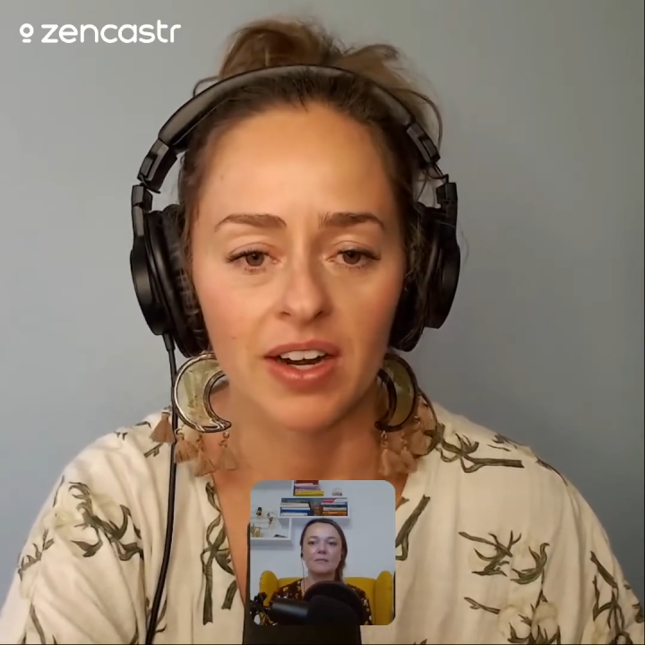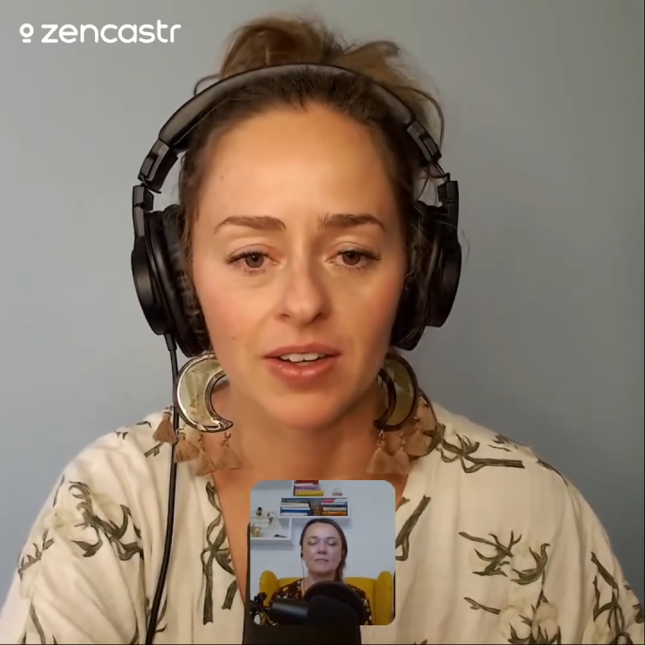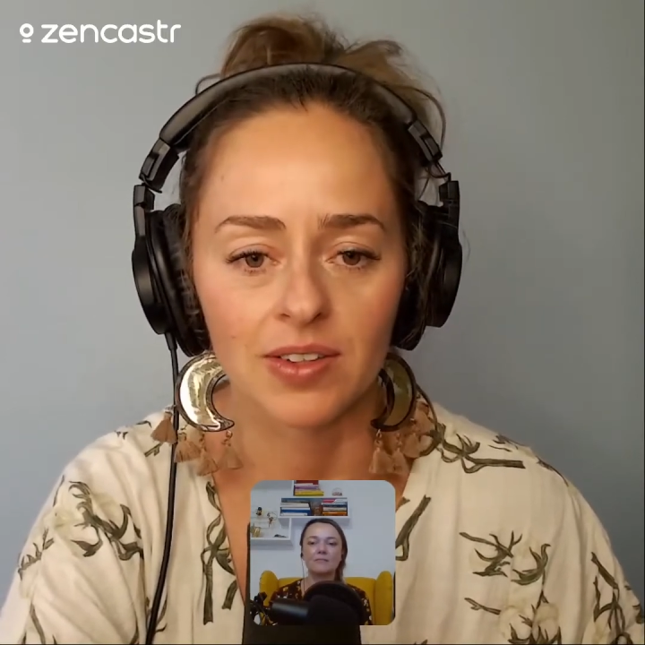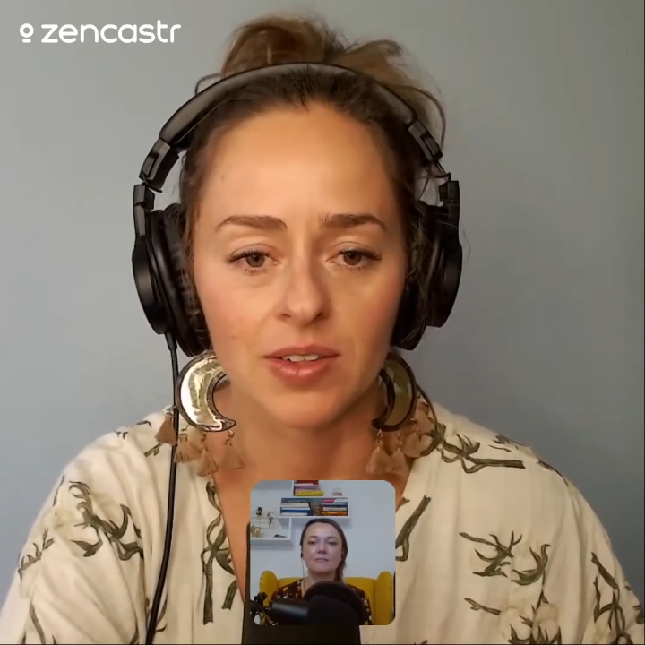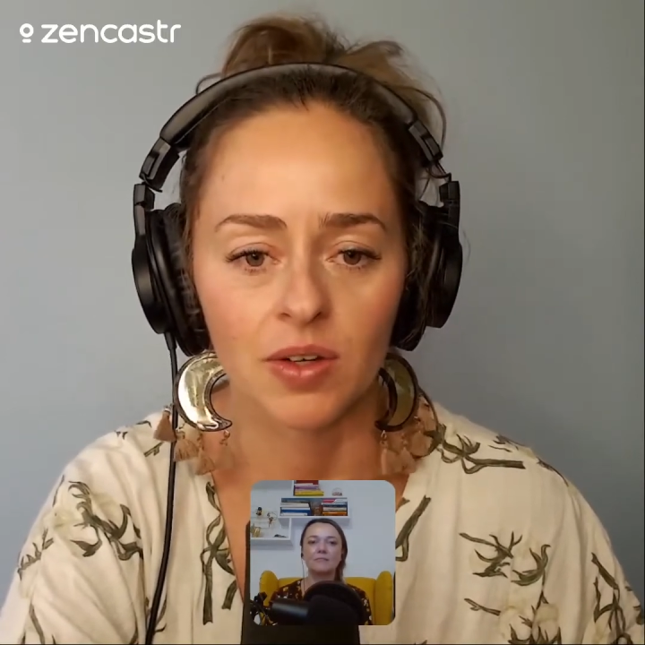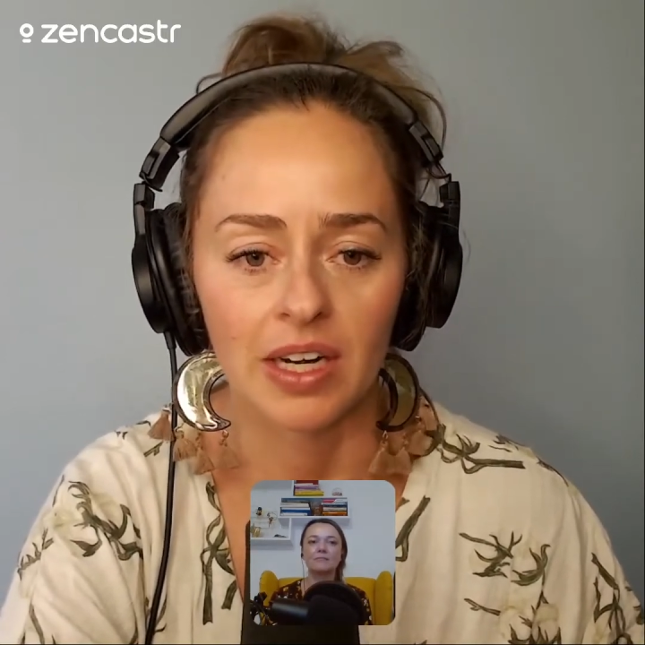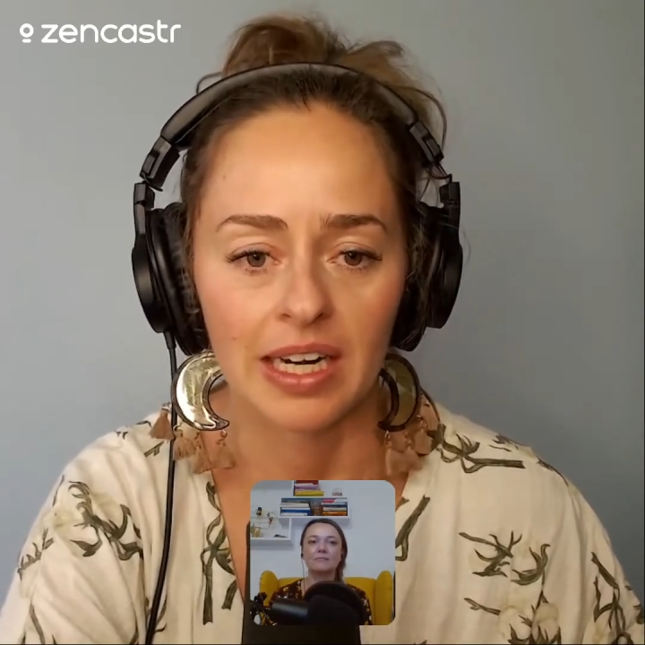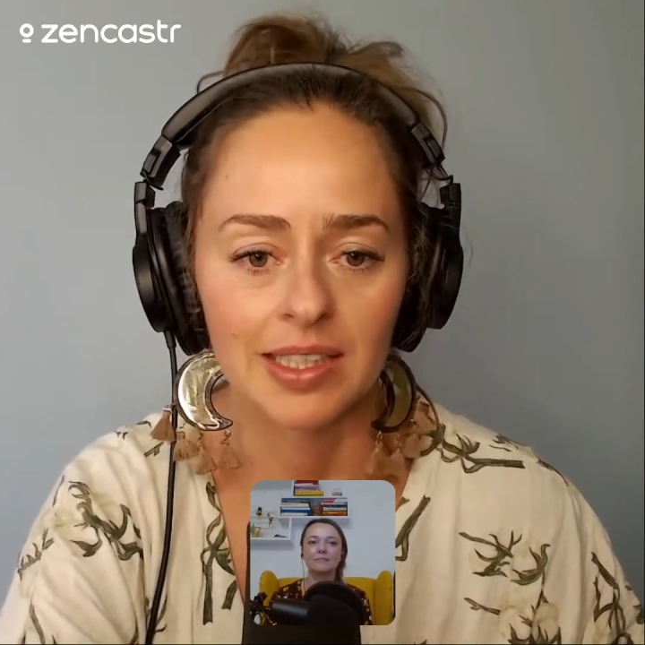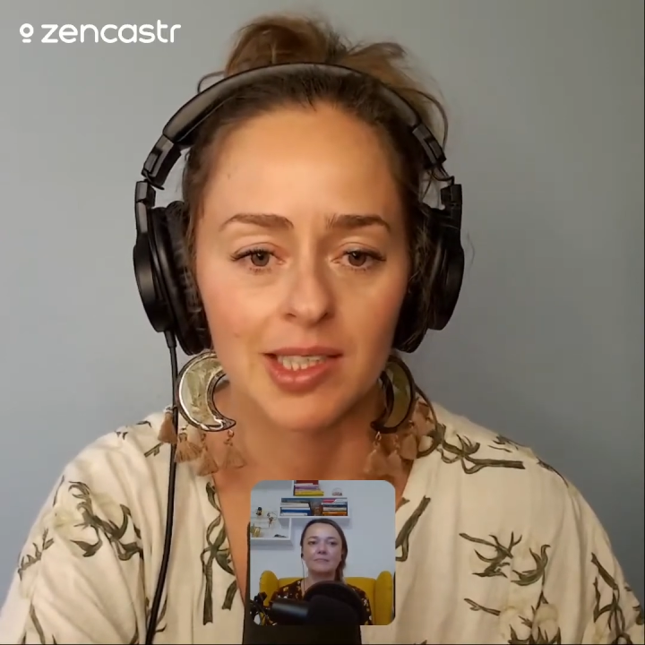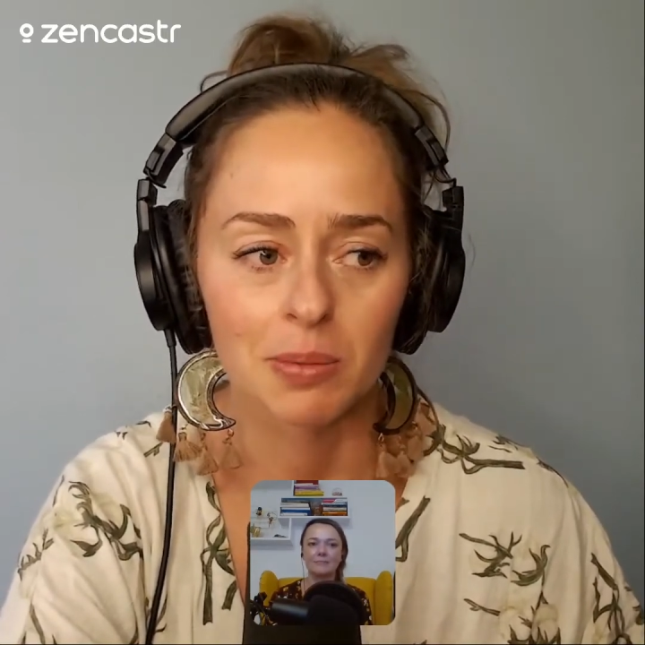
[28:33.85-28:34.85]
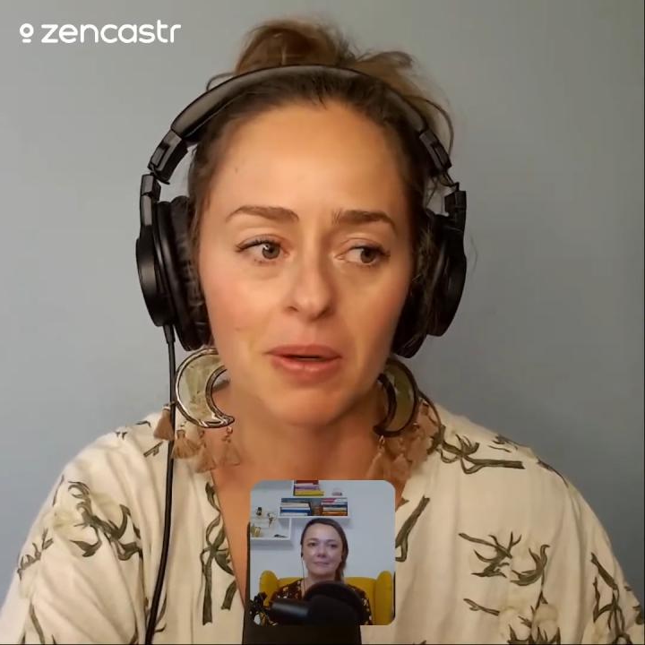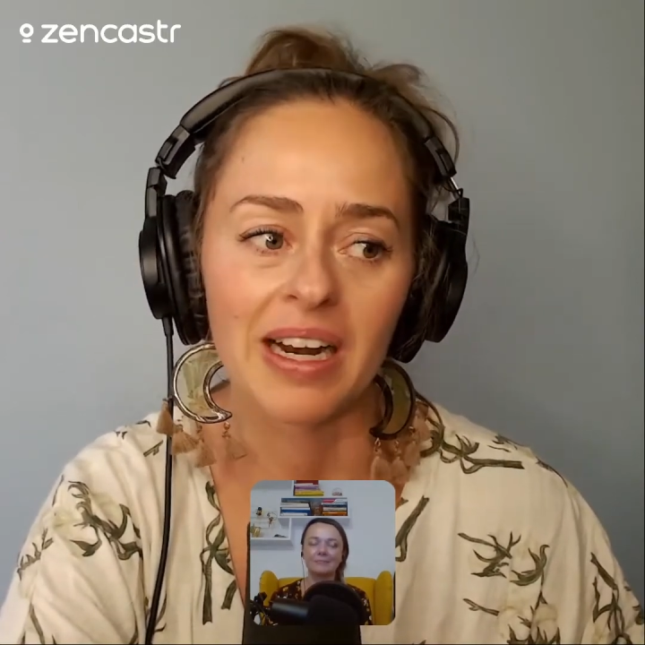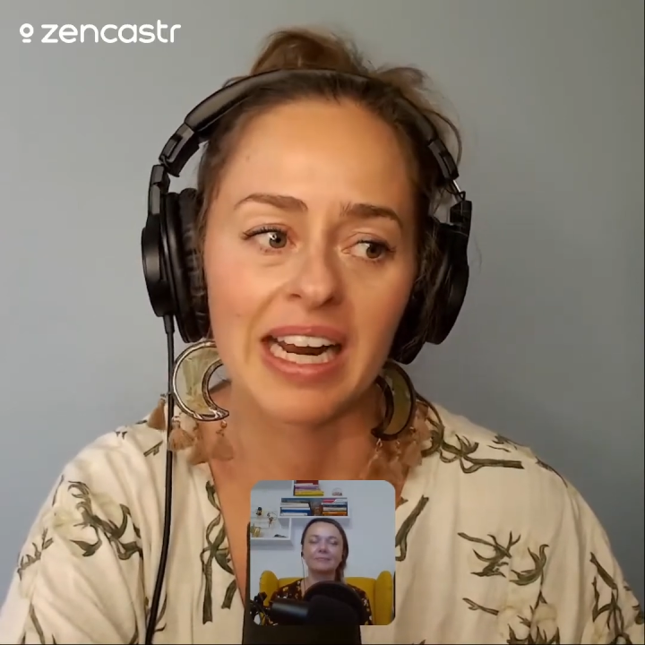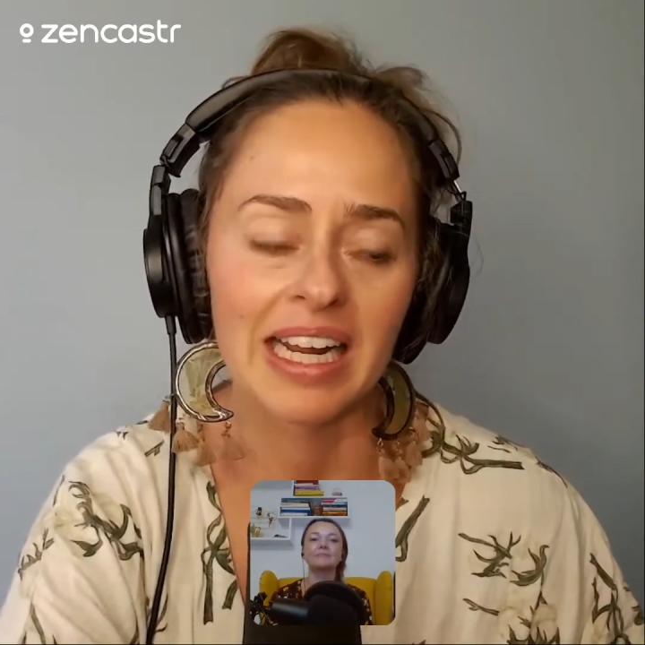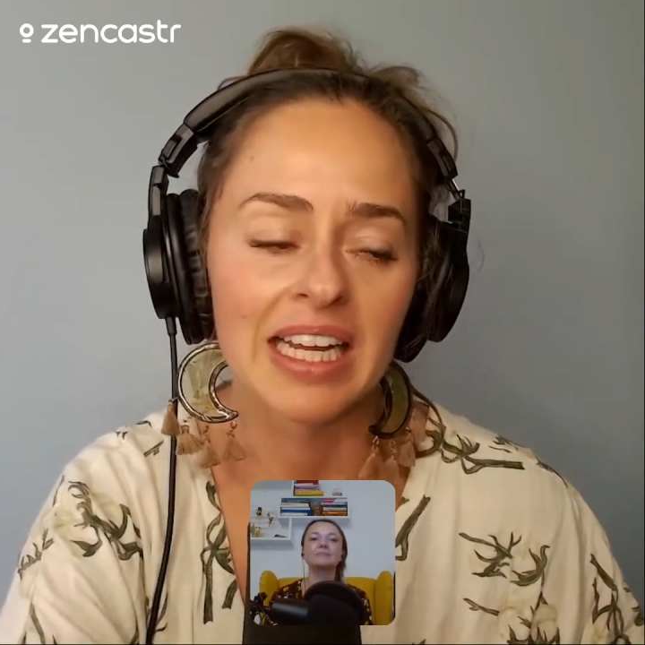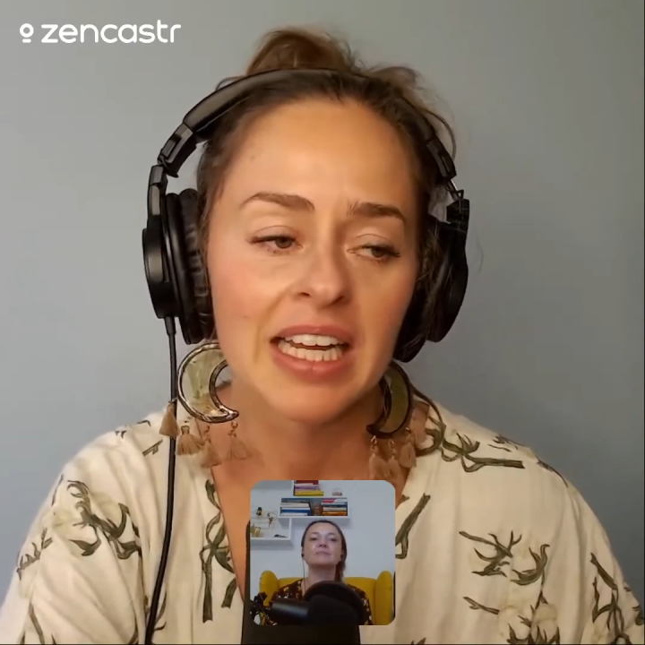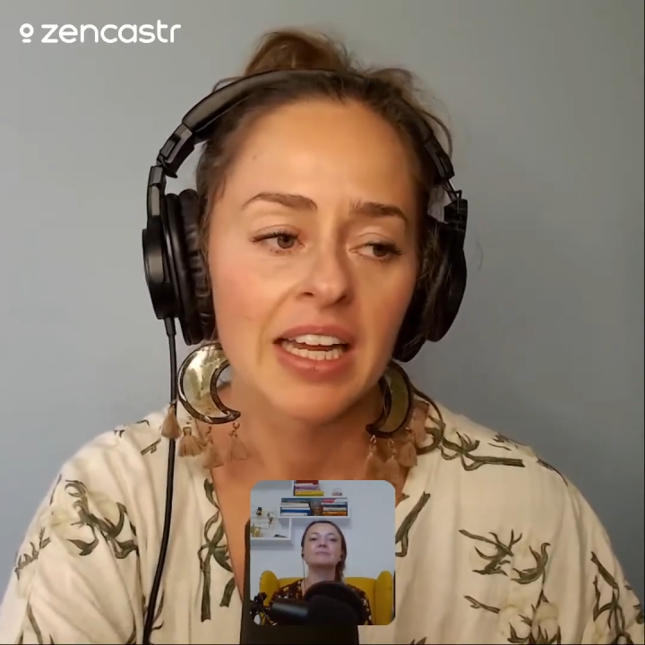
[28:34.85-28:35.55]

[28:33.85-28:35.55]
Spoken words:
Arizona next spring,